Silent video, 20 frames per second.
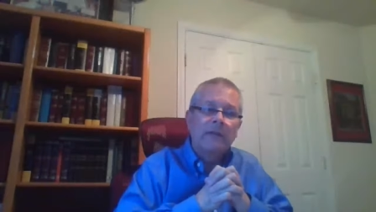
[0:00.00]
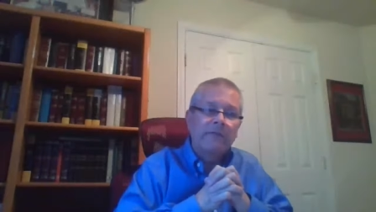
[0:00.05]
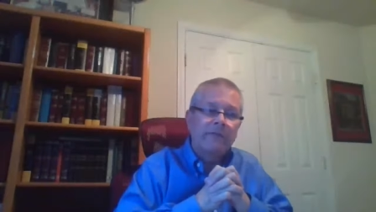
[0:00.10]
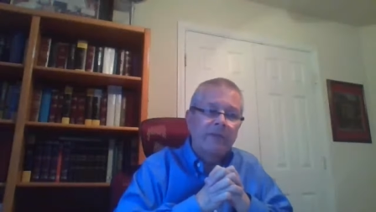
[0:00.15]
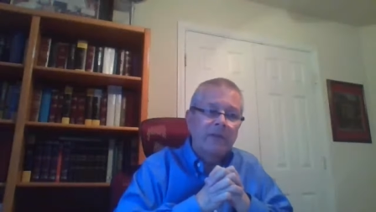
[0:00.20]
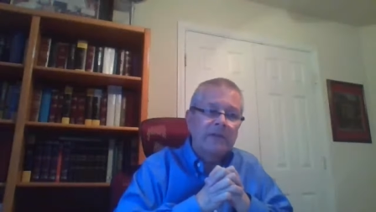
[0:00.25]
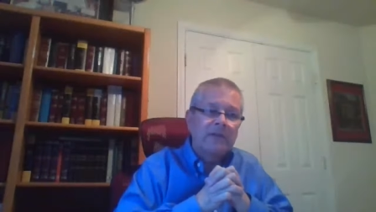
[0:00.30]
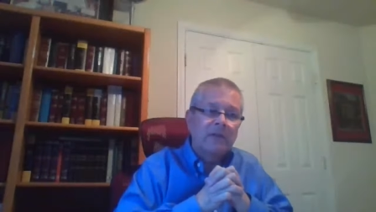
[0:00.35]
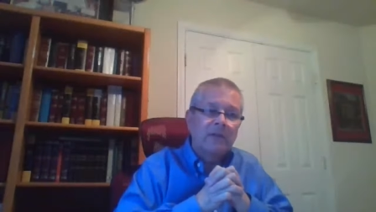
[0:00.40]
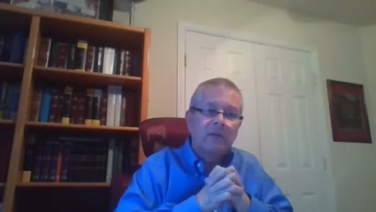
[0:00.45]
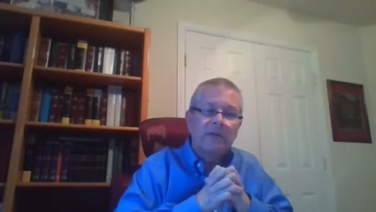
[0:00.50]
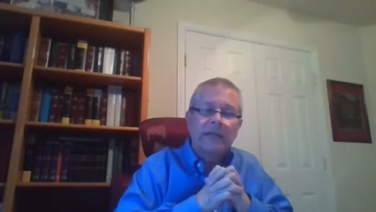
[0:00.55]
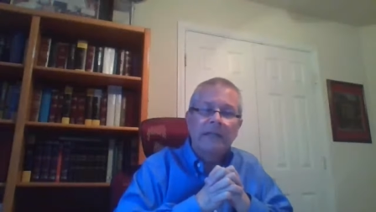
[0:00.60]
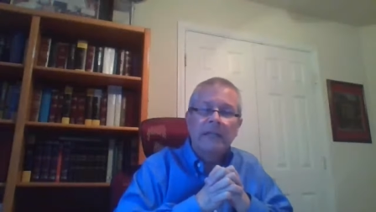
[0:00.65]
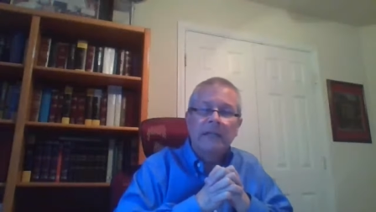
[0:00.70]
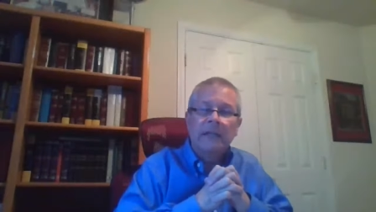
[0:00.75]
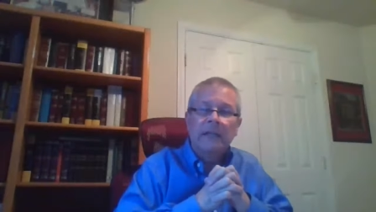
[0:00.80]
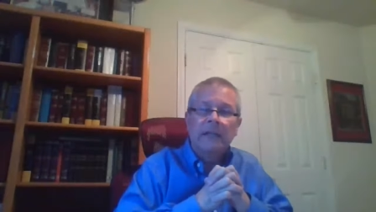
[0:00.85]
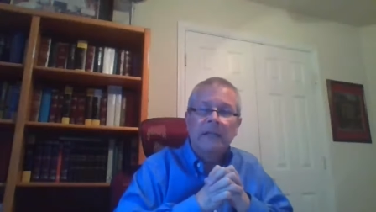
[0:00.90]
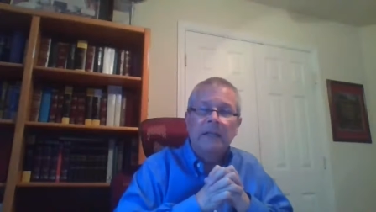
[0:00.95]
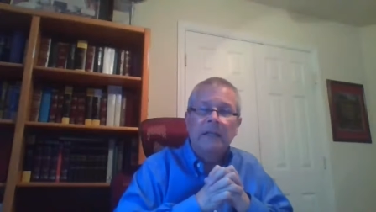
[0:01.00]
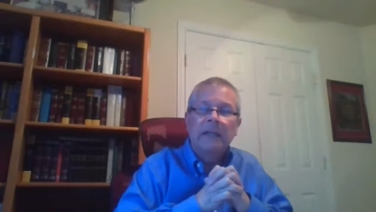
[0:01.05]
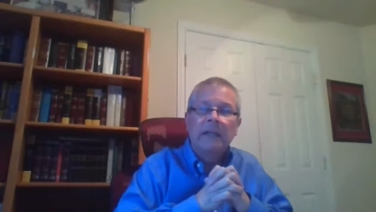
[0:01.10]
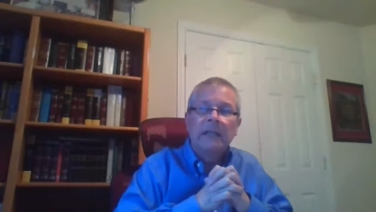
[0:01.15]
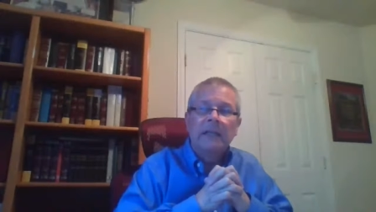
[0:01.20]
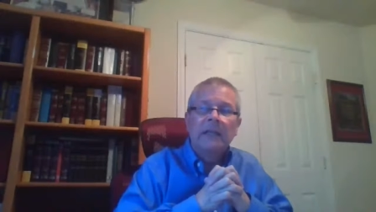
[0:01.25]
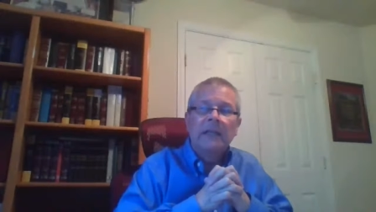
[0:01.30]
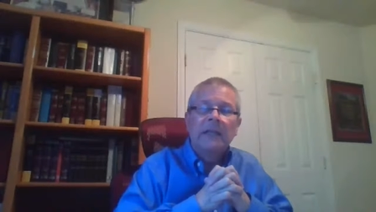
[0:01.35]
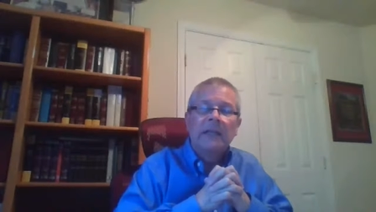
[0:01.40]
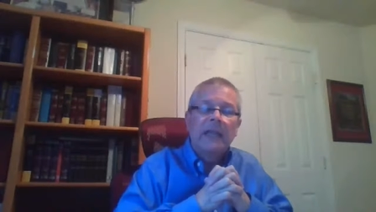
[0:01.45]
the physical healing,
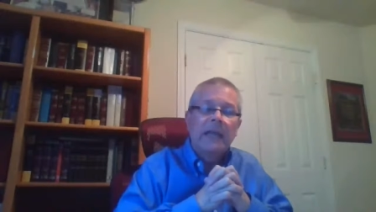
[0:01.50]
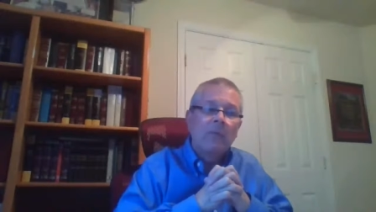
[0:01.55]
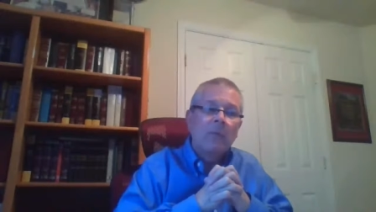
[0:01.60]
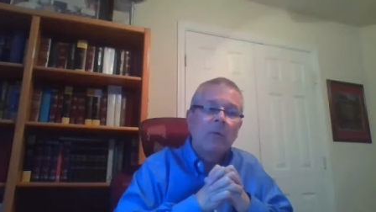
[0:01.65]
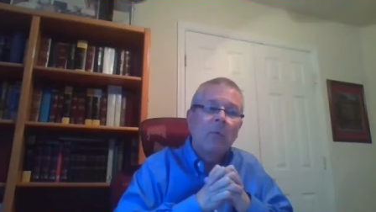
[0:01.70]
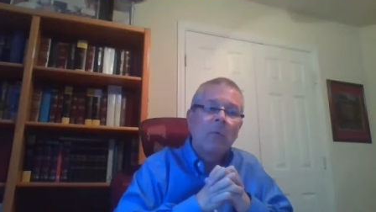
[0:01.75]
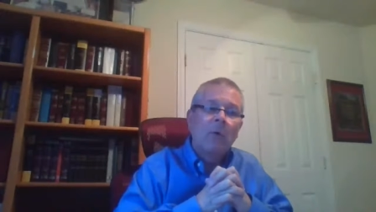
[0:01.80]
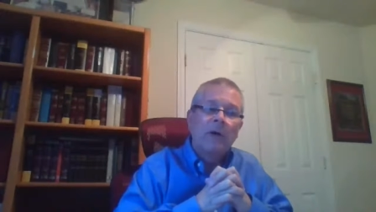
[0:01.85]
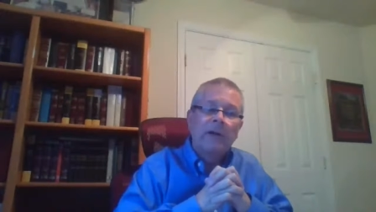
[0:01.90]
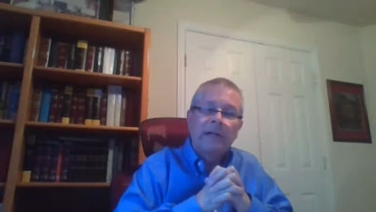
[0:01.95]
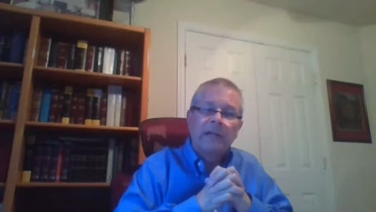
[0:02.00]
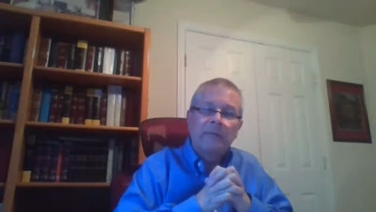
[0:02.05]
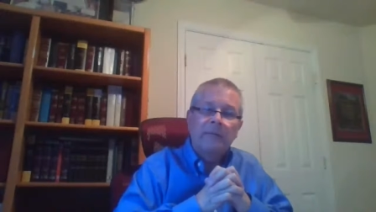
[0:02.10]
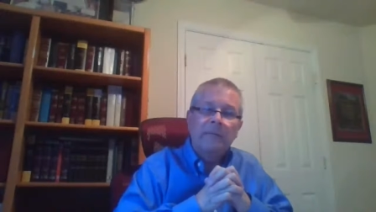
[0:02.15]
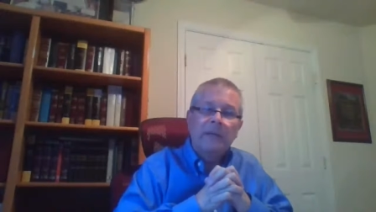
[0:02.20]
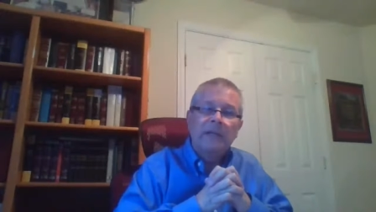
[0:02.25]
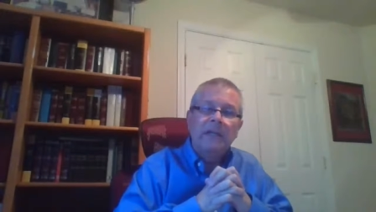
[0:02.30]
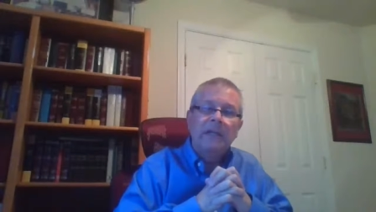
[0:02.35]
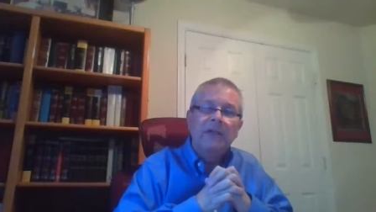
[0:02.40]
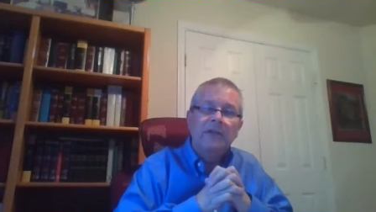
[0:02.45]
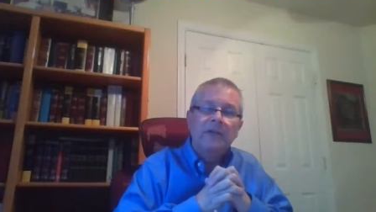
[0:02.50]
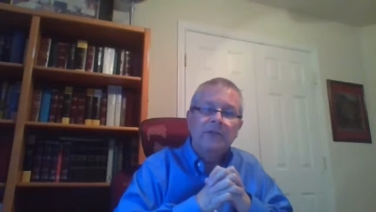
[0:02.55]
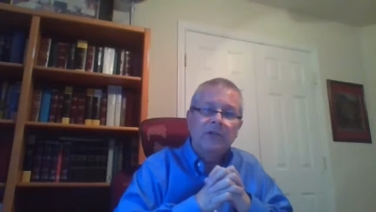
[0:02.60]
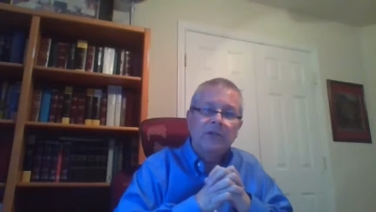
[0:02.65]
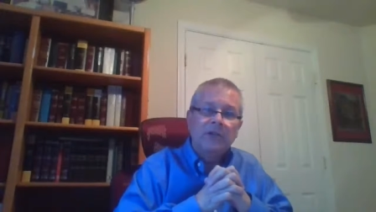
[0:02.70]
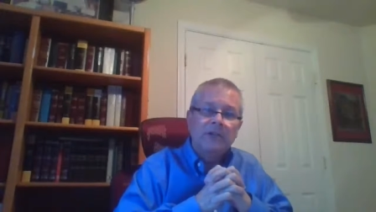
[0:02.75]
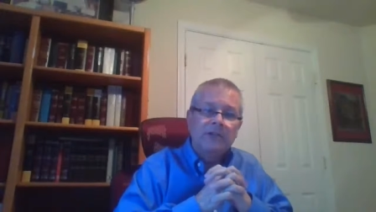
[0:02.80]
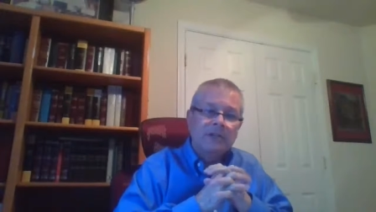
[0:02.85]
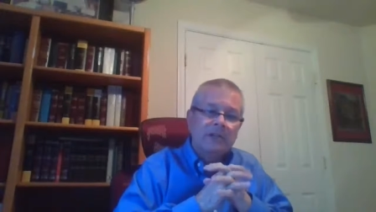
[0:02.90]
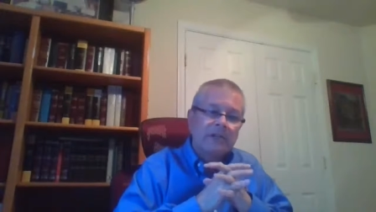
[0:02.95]
they were wanting to be near
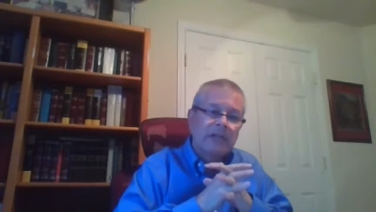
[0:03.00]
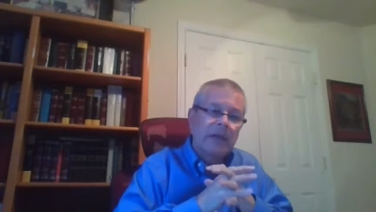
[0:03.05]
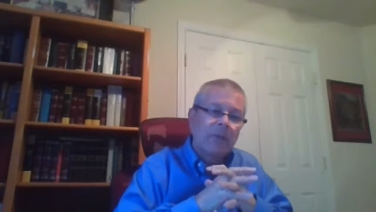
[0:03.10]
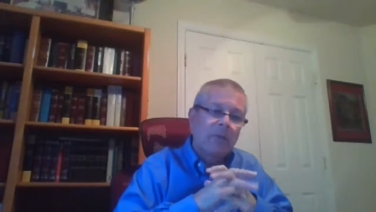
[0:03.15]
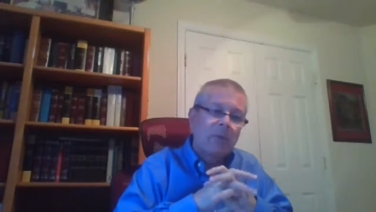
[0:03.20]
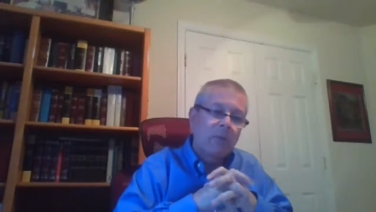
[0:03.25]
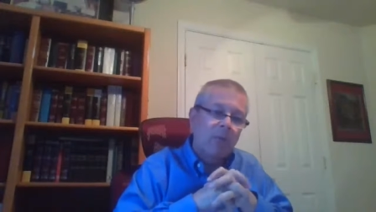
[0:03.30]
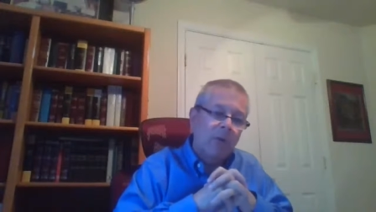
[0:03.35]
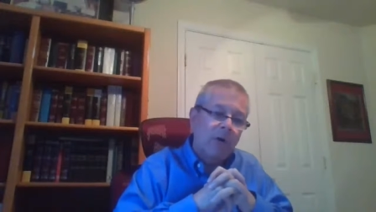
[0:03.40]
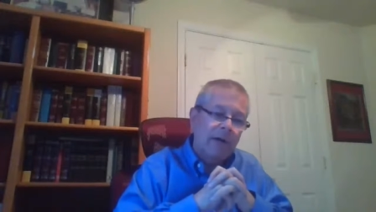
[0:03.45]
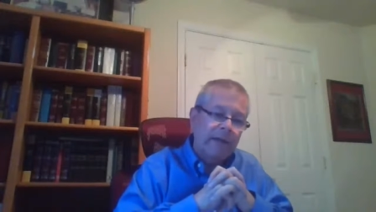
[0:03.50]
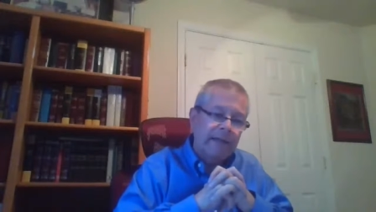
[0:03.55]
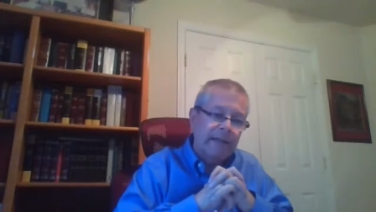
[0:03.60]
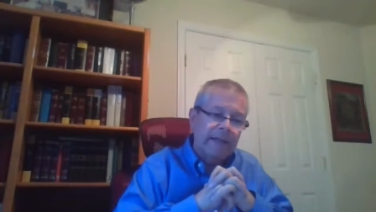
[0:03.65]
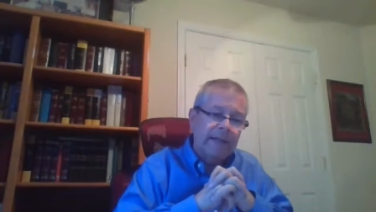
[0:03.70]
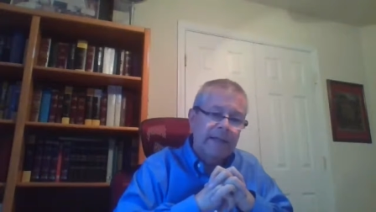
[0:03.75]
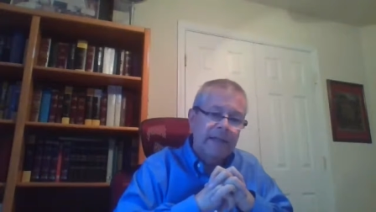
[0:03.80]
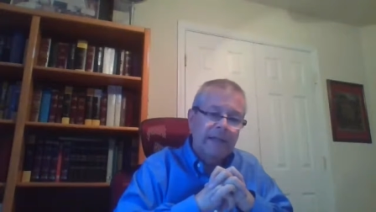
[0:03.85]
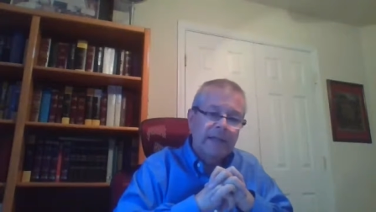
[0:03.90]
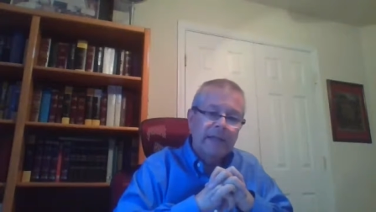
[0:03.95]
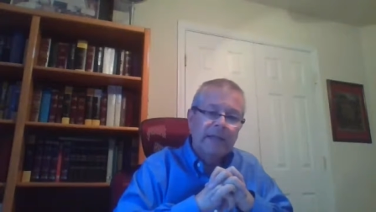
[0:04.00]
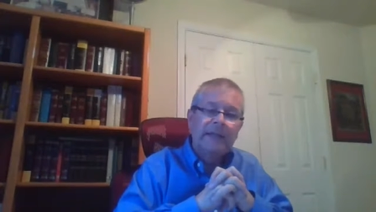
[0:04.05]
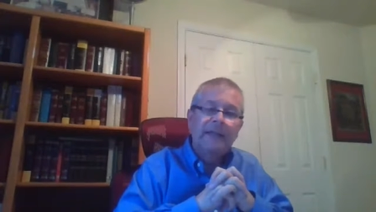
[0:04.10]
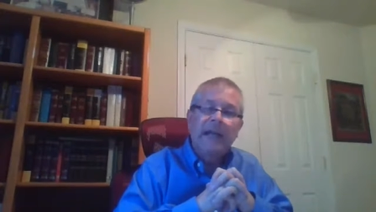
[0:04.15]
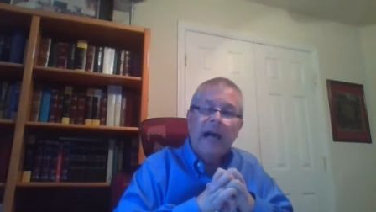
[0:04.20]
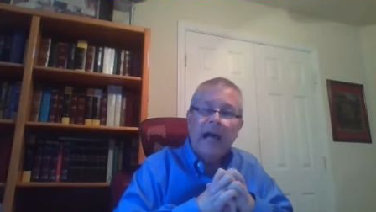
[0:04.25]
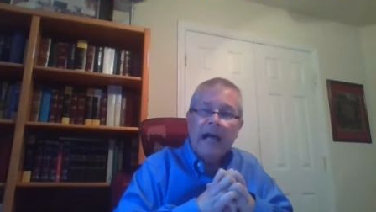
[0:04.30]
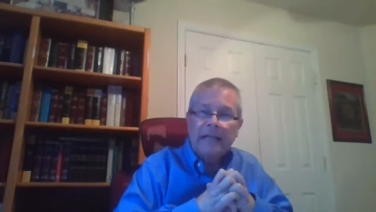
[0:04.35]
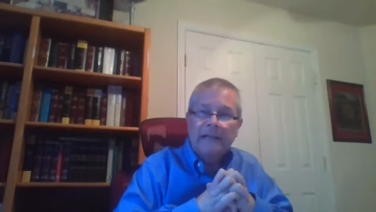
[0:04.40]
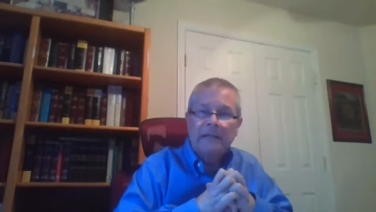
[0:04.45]
Jesus. They were wanting
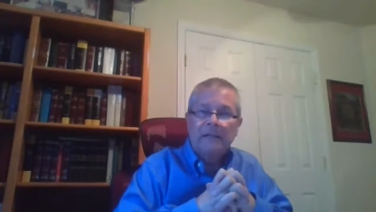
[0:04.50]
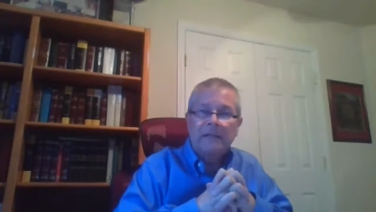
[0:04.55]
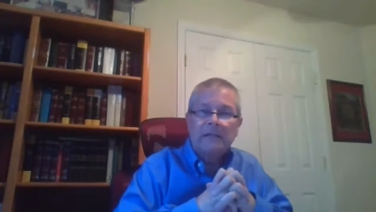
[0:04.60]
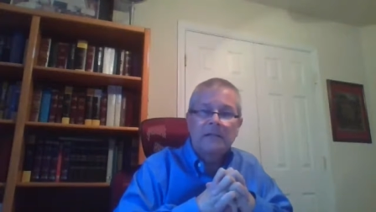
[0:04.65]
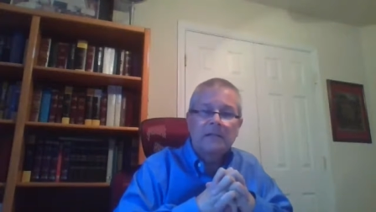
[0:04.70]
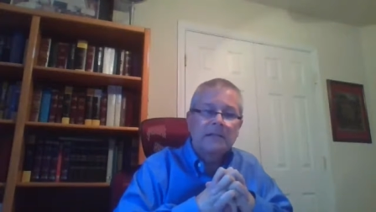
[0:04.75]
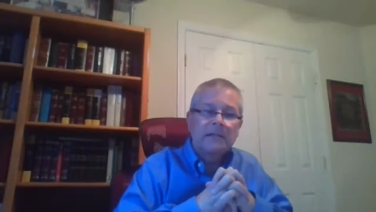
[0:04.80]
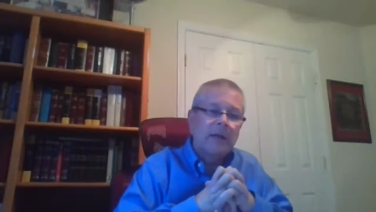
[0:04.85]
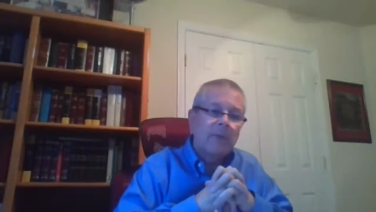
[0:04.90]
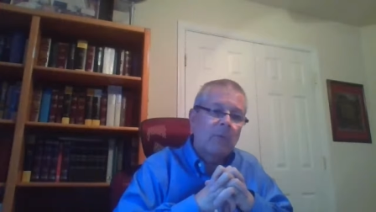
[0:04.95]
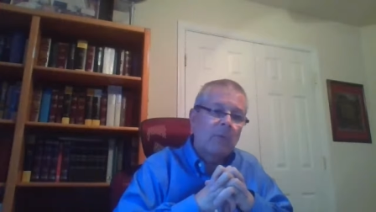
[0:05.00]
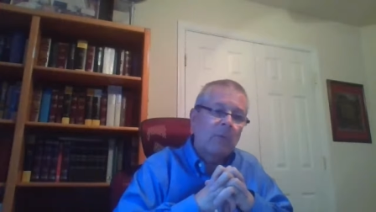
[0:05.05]
guidance.